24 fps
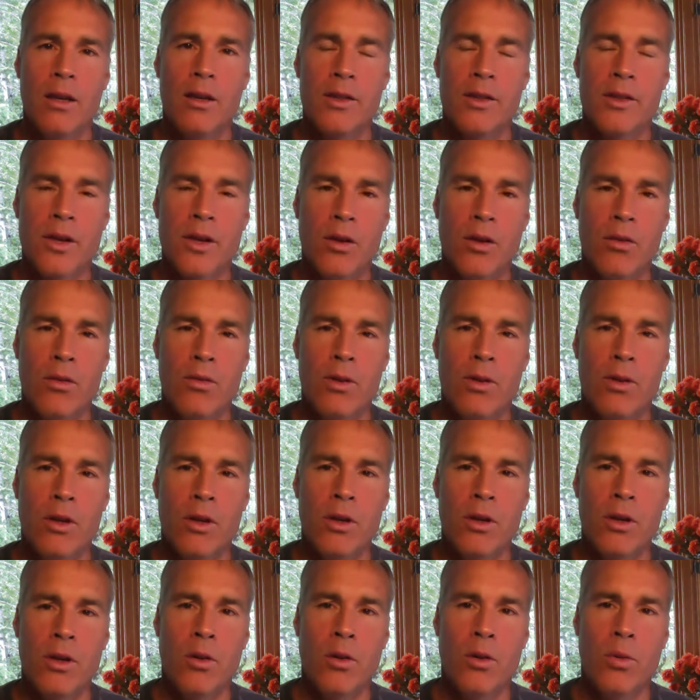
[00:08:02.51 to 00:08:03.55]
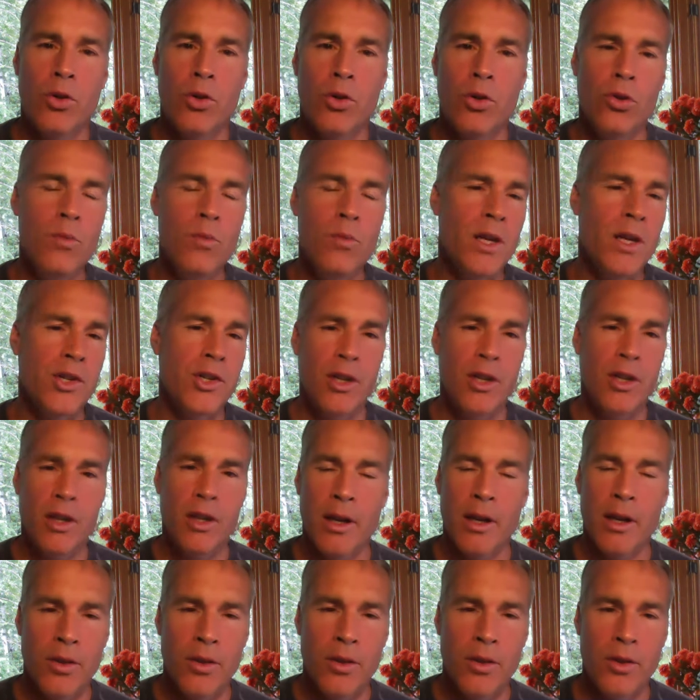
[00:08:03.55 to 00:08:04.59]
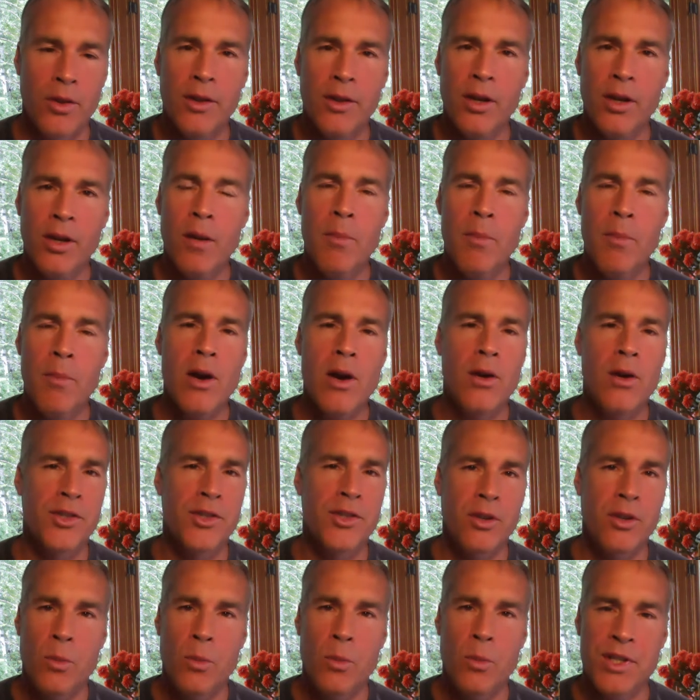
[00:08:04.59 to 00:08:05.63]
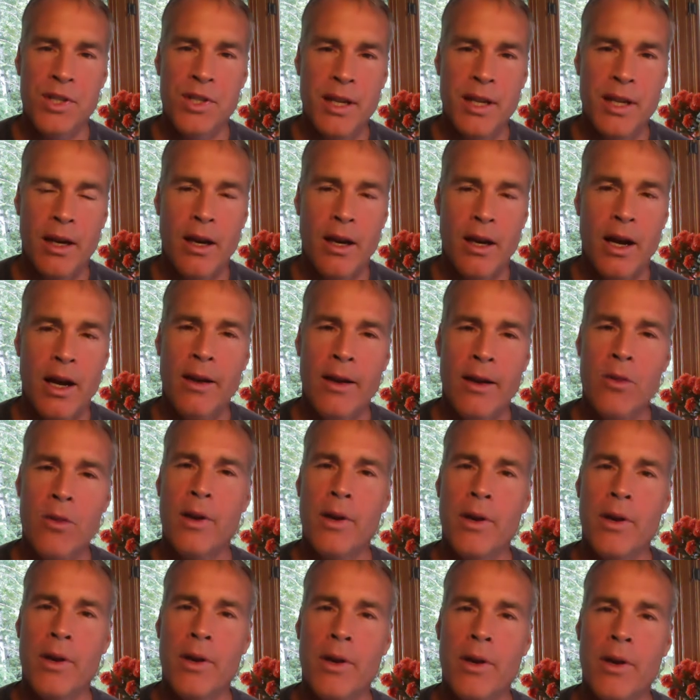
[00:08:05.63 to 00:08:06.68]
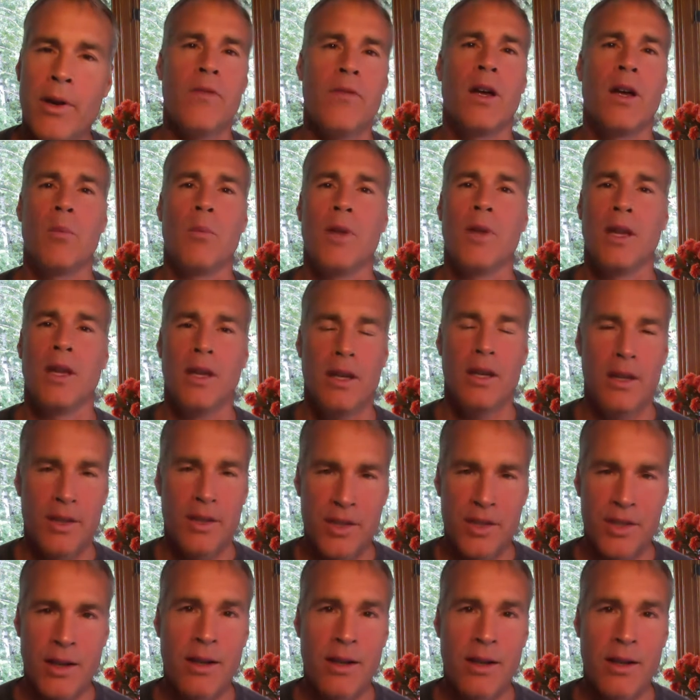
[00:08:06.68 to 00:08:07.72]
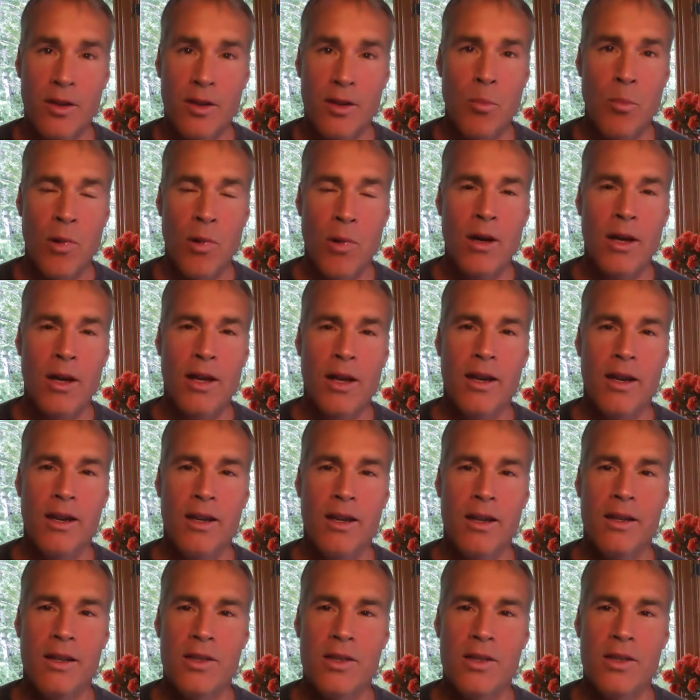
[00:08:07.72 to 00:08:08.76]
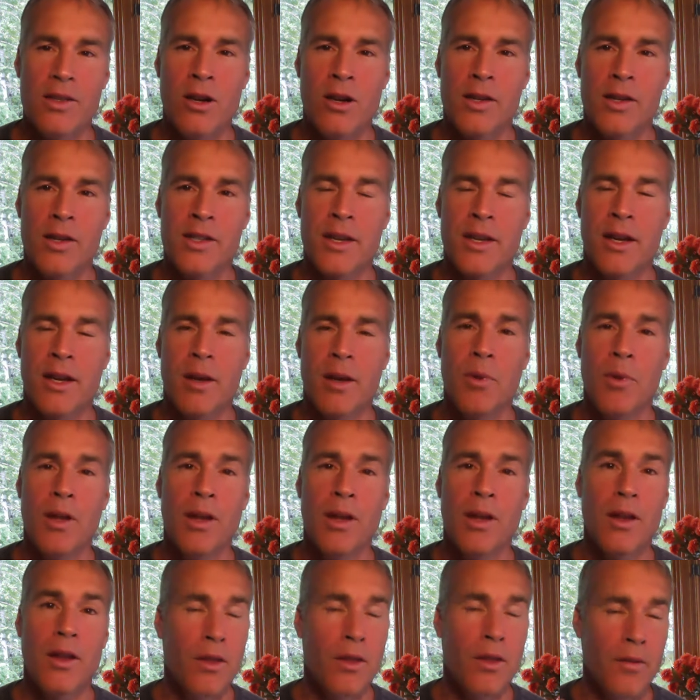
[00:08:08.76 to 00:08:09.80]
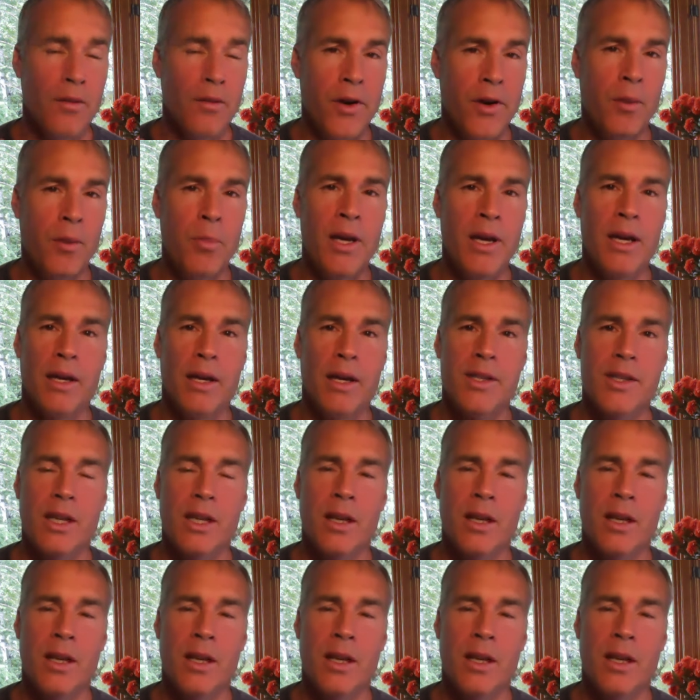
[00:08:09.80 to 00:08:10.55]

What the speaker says: So, you mentioned it the other day, Tom Maurer has always said, I don't care if I'm second to market as long as I'm the very best.